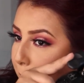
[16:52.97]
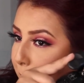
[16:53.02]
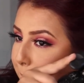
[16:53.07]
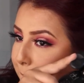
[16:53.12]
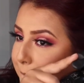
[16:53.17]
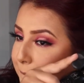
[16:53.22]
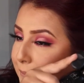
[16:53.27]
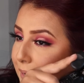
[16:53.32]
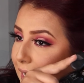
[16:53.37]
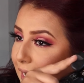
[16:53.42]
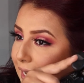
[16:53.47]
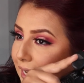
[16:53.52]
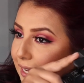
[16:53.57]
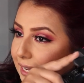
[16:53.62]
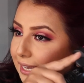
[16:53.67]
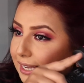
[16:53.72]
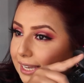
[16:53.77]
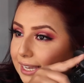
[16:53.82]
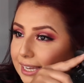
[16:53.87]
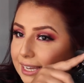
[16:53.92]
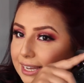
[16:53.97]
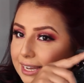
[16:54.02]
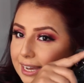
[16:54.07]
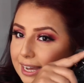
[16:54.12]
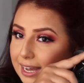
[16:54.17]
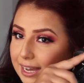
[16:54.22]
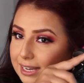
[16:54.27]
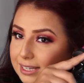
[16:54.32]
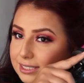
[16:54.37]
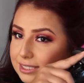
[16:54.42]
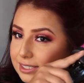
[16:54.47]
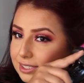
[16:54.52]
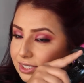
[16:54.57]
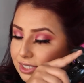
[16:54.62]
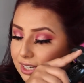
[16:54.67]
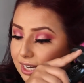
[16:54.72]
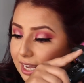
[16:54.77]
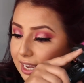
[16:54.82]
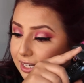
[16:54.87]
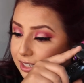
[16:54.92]
my
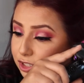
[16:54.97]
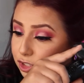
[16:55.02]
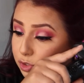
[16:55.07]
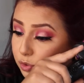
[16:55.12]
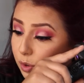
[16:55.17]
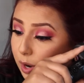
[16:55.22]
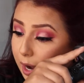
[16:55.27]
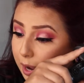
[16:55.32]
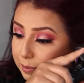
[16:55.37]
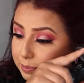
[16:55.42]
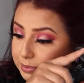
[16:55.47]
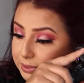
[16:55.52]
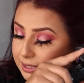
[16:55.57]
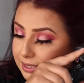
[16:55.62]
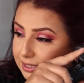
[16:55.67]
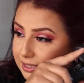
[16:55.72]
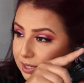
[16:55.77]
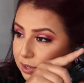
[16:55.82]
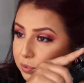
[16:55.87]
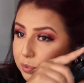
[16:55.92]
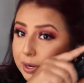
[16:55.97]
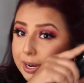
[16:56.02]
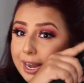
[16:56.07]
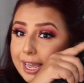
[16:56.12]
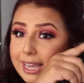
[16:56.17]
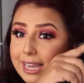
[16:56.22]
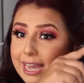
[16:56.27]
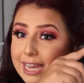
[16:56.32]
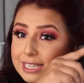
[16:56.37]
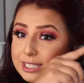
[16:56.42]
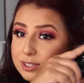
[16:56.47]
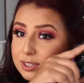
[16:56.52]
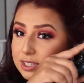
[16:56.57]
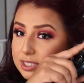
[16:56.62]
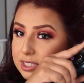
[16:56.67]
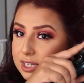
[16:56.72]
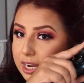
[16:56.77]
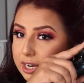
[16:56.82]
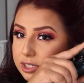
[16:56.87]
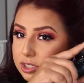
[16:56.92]
oxygen had dropped. When I got to
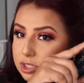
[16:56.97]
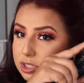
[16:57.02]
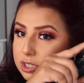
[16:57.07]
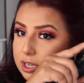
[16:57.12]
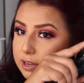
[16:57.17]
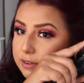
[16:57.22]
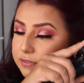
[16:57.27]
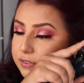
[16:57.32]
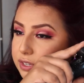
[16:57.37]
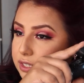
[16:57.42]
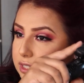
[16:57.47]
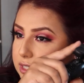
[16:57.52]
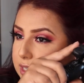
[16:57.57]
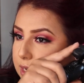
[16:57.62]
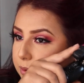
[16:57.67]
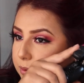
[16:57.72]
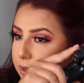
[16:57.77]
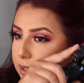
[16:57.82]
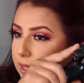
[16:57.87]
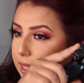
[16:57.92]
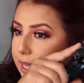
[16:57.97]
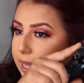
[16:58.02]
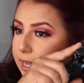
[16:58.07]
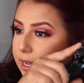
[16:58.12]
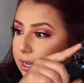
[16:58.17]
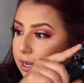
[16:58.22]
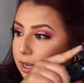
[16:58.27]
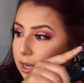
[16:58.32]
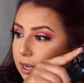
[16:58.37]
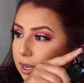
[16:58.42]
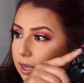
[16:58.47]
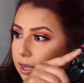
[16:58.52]
the doctor's office, they were like,